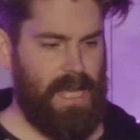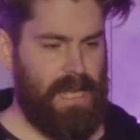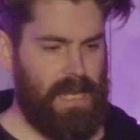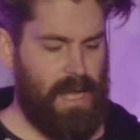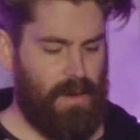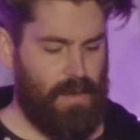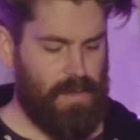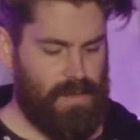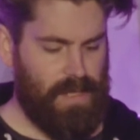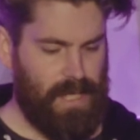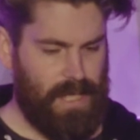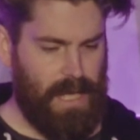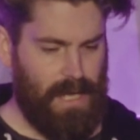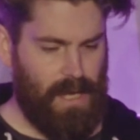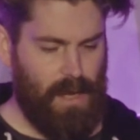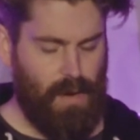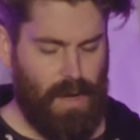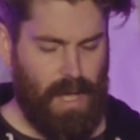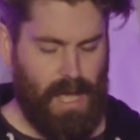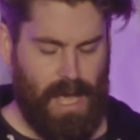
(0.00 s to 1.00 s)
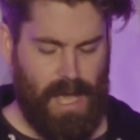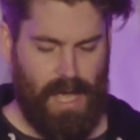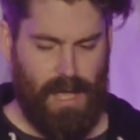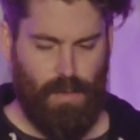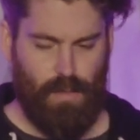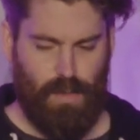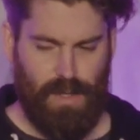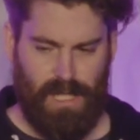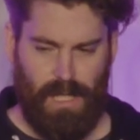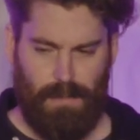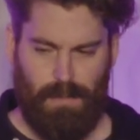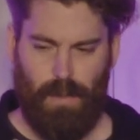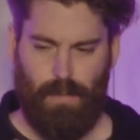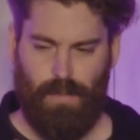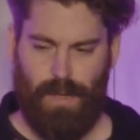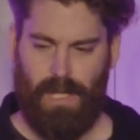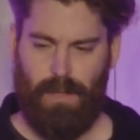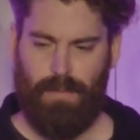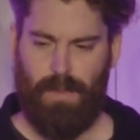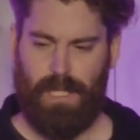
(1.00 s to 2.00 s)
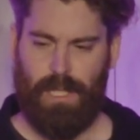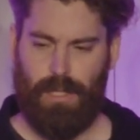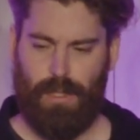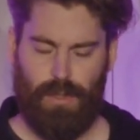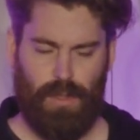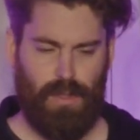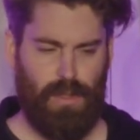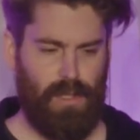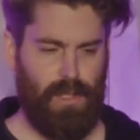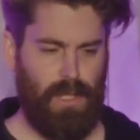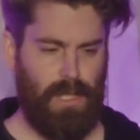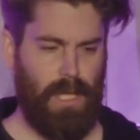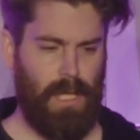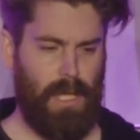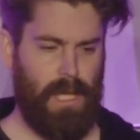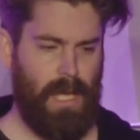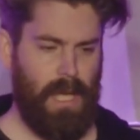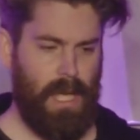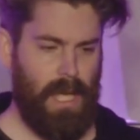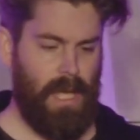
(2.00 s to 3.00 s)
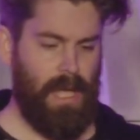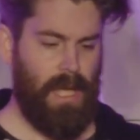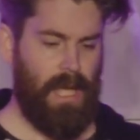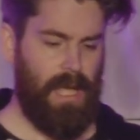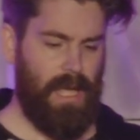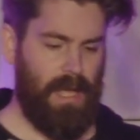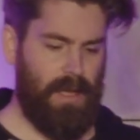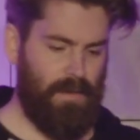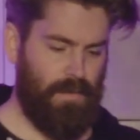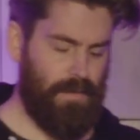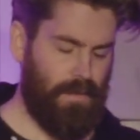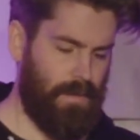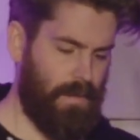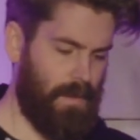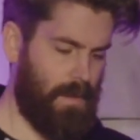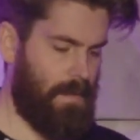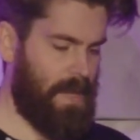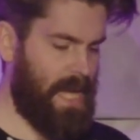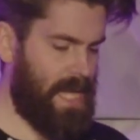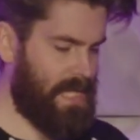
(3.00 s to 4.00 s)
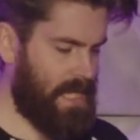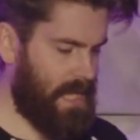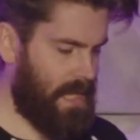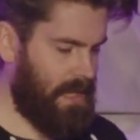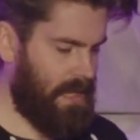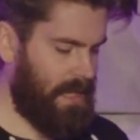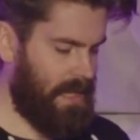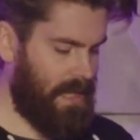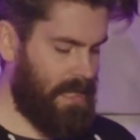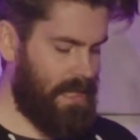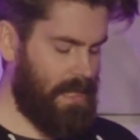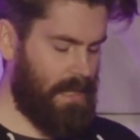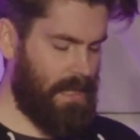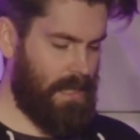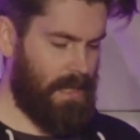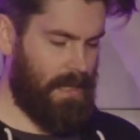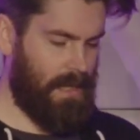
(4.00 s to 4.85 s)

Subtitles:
then I was thinking, OK, wouldn't it be really, really cool if basically,